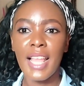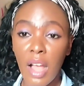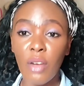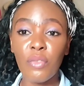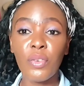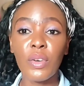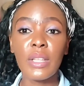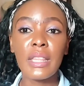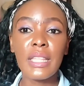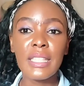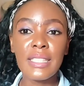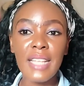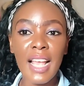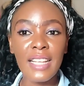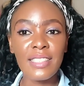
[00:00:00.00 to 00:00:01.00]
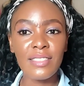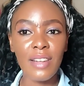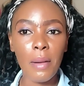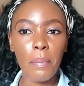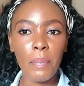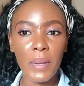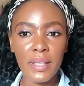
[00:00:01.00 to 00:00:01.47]
Now for this
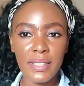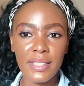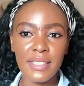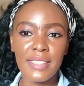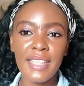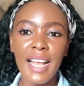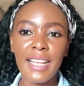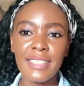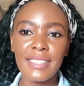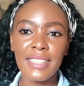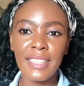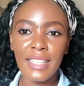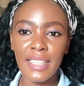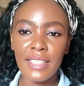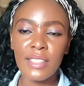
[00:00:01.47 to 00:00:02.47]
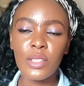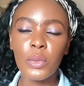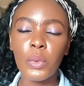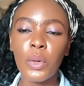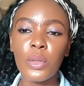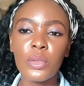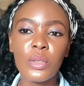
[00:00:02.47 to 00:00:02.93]
extra person, that's the kid,
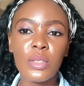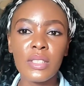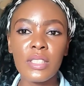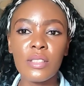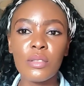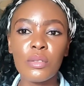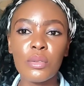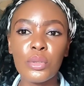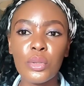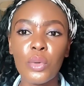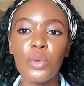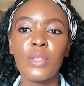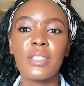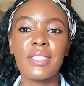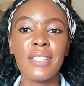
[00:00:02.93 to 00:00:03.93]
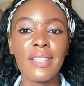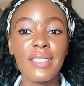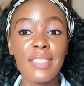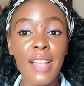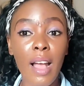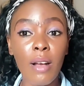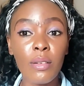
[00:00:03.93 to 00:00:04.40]
you also need to show
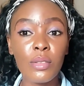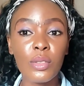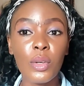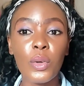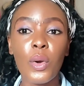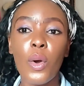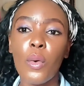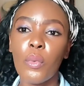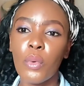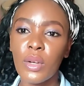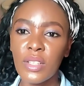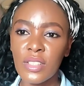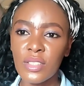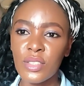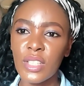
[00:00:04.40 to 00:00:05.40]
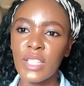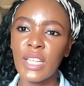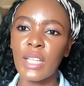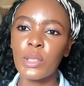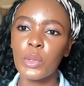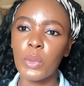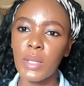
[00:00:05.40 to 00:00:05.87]

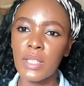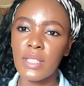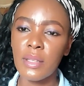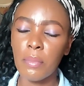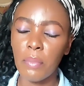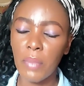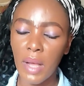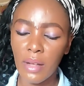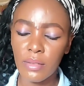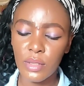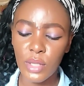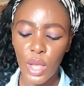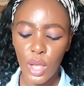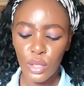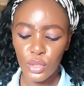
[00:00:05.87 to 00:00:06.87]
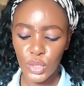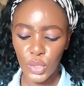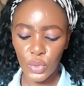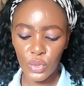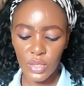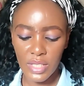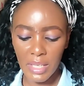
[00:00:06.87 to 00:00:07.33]
£6,120. So
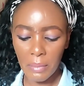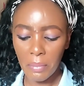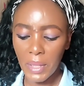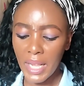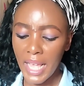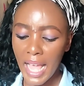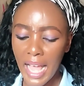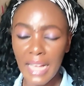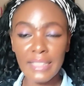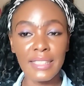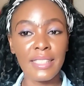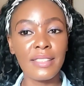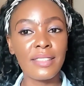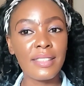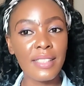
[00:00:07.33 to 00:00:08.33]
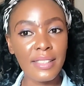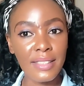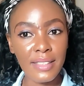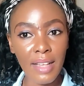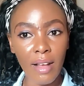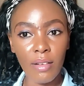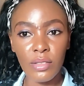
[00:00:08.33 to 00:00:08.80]
you simply add the
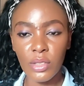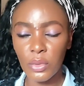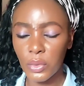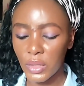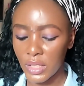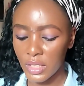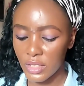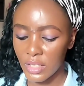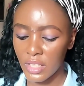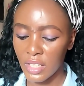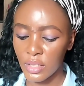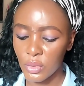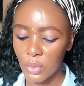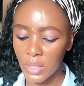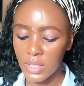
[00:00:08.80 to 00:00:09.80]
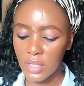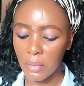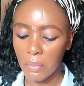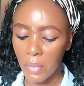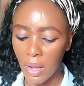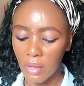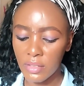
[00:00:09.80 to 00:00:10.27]

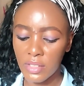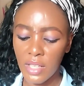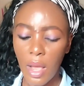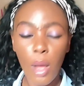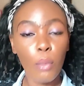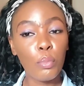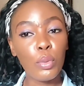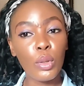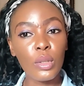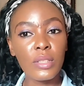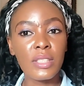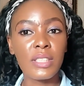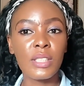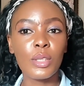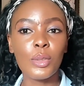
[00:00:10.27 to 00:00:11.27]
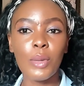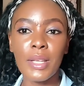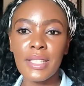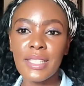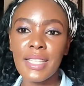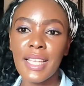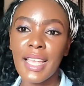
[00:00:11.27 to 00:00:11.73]
£6,120 plus the
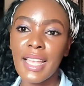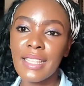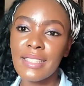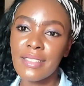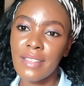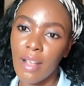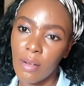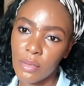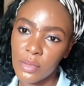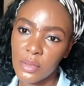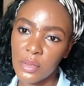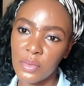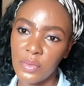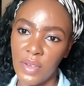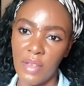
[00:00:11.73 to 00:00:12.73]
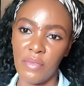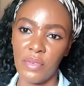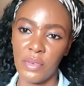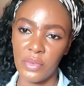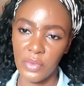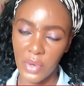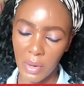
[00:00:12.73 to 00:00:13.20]

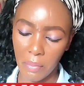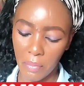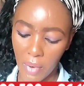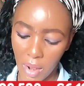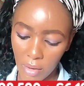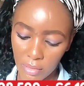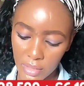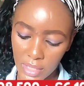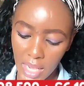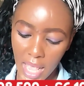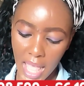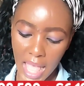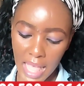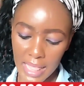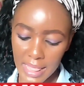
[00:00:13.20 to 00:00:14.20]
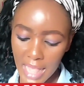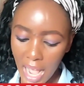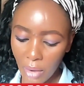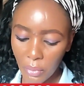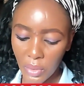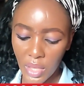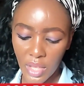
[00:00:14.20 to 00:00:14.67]
£28,500, and
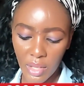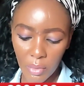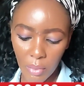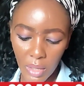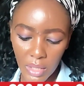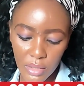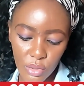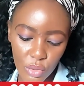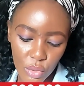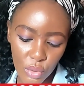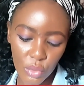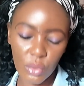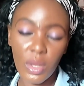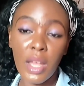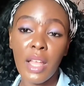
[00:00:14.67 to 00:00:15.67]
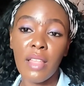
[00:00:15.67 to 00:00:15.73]
that will equate to